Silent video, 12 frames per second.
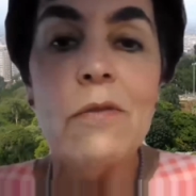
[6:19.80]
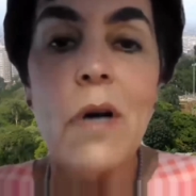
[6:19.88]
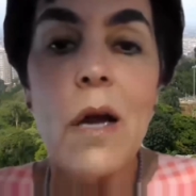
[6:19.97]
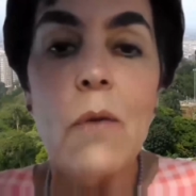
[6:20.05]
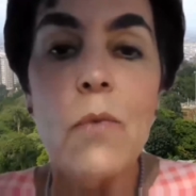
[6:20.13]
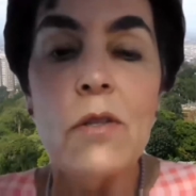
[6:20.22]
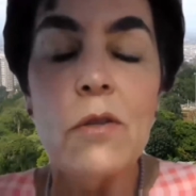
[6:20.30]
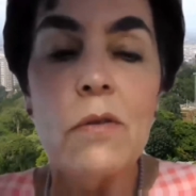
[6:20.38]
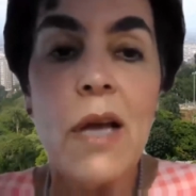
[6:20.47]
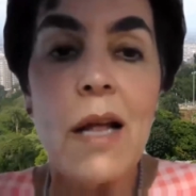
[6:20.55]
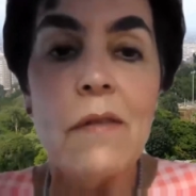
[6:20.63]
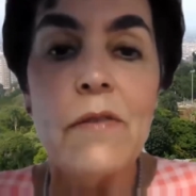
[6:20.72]
went to
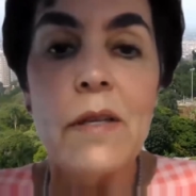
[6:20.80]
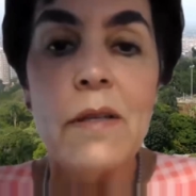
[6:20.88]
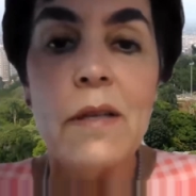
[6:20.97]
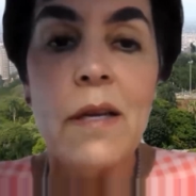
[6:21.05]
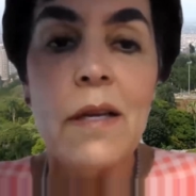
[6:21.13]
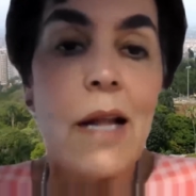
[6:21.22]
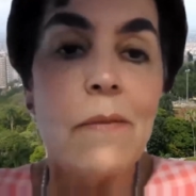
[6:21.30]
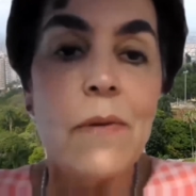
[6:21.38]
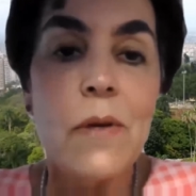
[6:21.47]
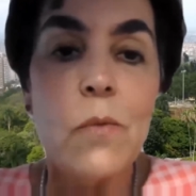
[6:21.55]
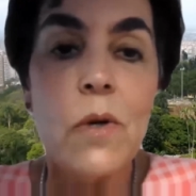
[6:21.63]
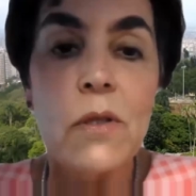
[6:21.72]
Calvin, and
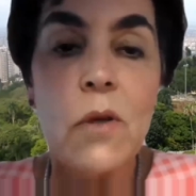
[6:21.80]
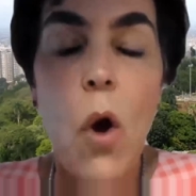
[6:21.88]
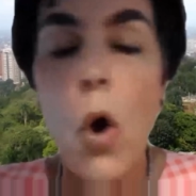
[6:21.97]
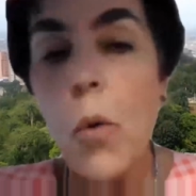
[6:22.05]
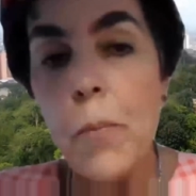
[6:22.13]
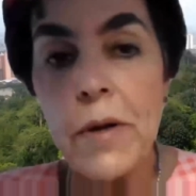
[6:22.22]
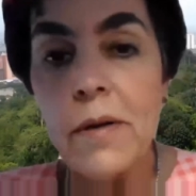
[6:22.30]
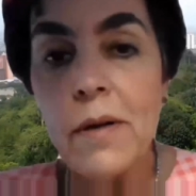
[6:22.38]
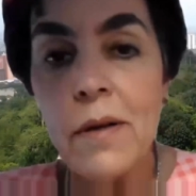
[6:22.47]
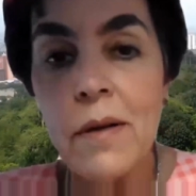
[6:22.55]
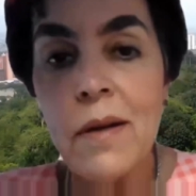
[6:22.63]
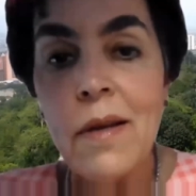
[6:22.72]
Calvin was open,
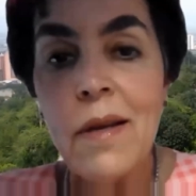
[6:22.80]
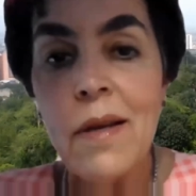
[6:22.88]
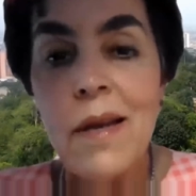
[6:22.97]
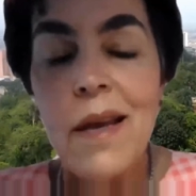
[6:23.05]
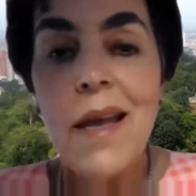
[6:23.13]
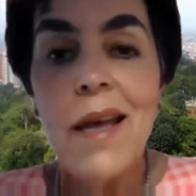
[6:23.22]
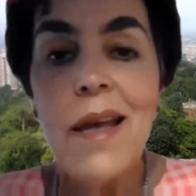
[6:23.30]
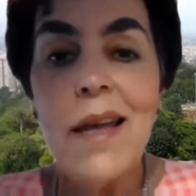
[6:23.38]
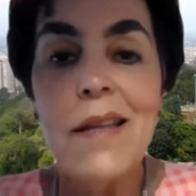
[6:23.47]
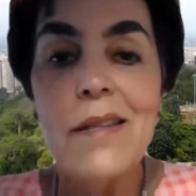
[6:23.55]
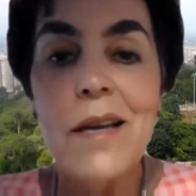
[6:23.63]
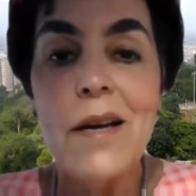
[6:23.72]

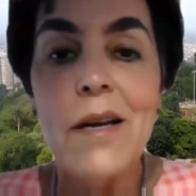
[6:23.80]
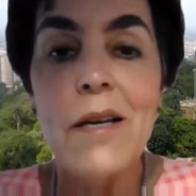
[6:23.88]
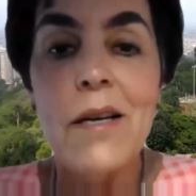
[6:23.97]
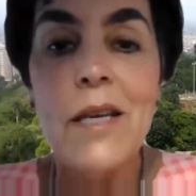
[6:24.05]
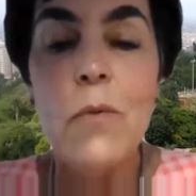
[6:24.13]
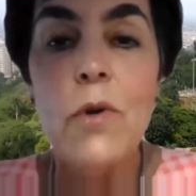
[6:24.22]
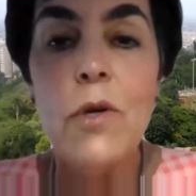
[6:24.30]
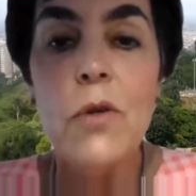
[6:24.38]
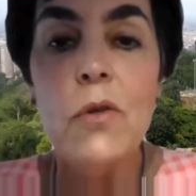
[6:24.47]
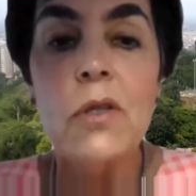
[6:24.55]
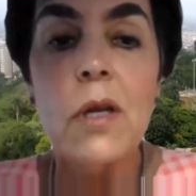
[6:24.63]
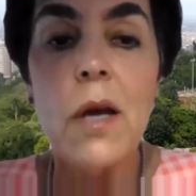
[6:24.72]
and he would
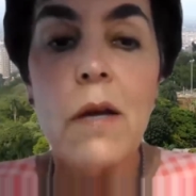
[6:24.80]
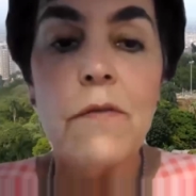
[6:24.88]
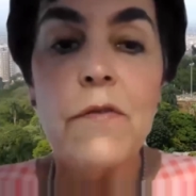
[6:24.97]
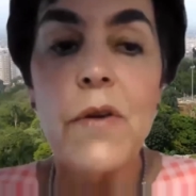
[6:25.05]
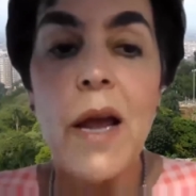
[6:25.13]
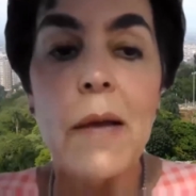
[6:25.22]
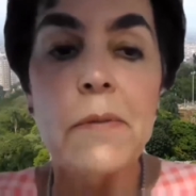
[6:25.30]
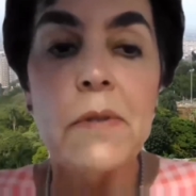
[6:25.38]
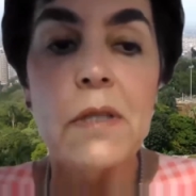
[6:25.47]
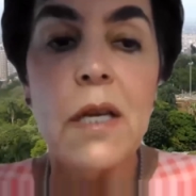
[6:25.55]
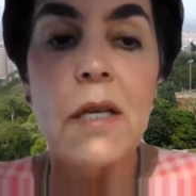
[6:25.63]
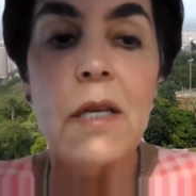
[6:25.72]
use a lot of grafts,
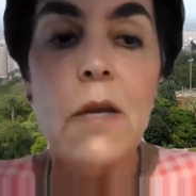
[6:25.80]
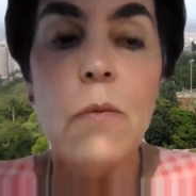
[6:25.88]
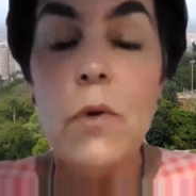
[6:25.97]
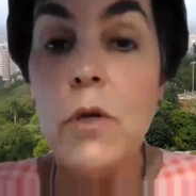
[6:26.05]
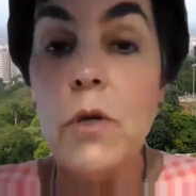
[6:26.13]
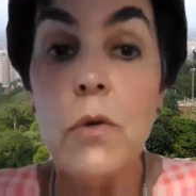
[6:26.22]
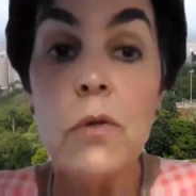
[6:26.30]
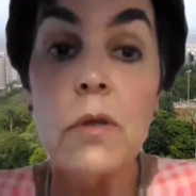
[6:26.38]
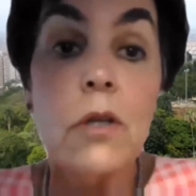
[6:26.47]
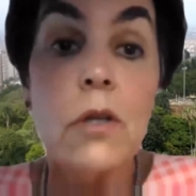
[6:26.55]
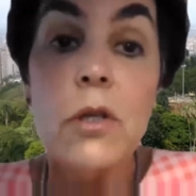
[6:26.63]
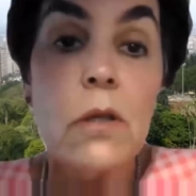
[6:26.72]
and he would use
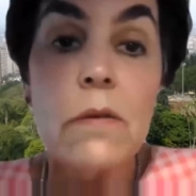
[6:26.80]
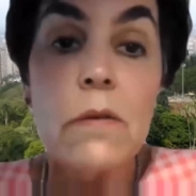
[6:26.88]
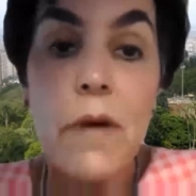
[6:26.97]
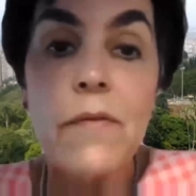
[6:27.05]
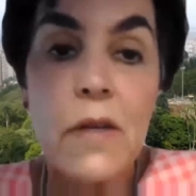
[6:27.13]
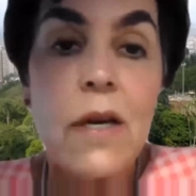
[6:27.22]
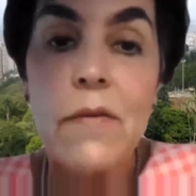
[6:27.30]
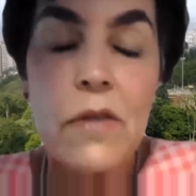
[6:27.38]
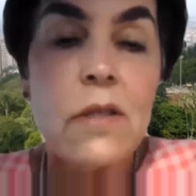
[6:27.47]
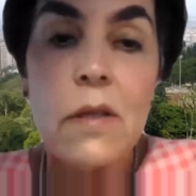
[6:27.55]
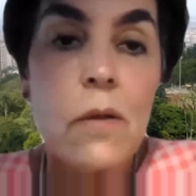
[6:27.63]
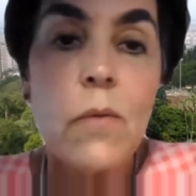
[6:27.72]
a shield graft in every
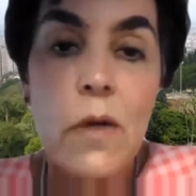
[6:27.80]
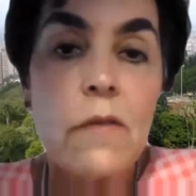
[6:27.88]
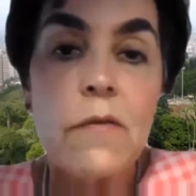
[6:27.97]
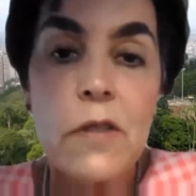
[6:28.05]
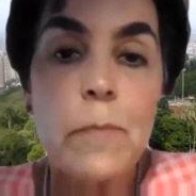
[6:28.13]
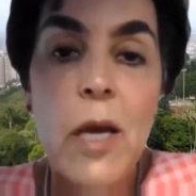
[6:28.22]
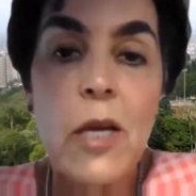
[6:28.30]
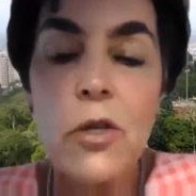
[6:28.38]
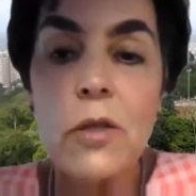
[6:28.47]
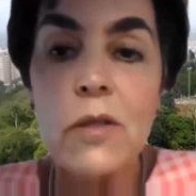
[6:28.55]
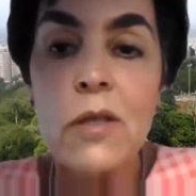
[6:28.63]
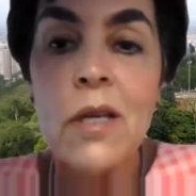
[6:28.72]
single one of his
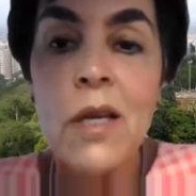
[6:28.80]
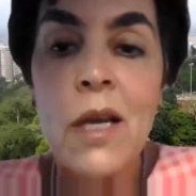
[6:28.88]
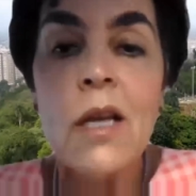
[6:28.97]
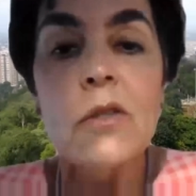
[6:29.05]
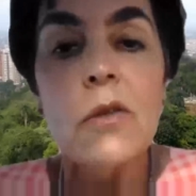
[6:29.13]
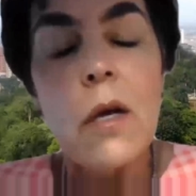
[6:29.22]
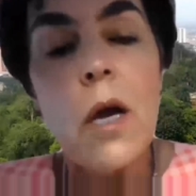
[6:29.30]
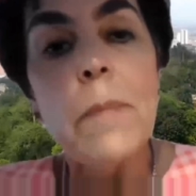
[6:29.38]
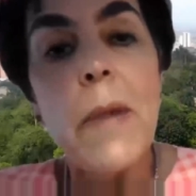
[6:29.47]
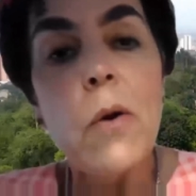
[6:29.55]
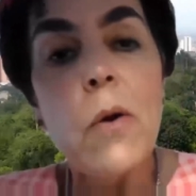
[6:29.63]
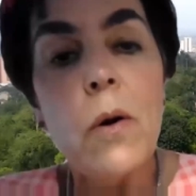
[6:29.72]
patients. So I got
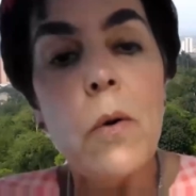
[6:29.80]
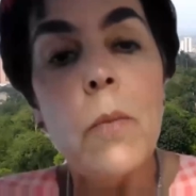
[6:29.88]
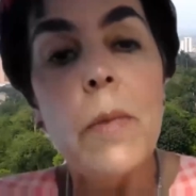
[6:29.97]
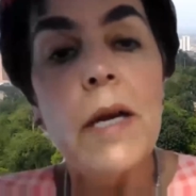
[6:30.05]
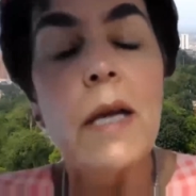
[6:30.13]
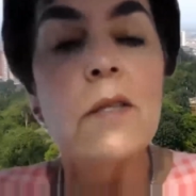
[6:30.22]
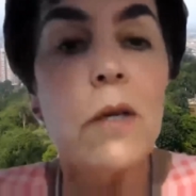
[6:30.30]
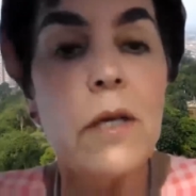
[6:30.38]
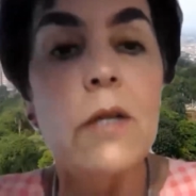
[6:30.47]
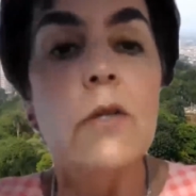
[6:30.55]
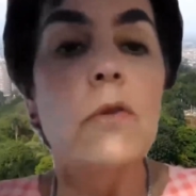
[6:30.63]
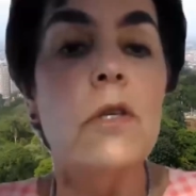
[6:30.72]
back home and I started
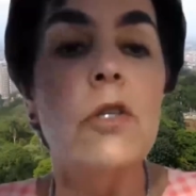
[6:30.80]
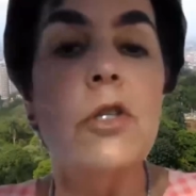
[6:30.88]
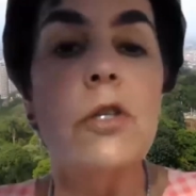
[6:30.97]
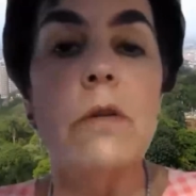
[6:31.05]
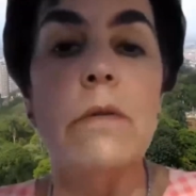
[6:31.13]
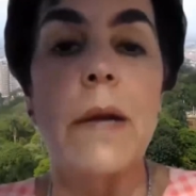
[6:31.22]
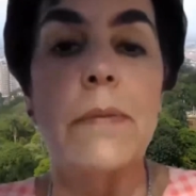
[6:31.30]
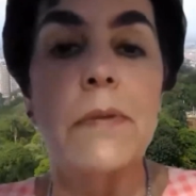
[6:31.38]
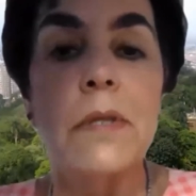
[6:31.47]
using shield grafts.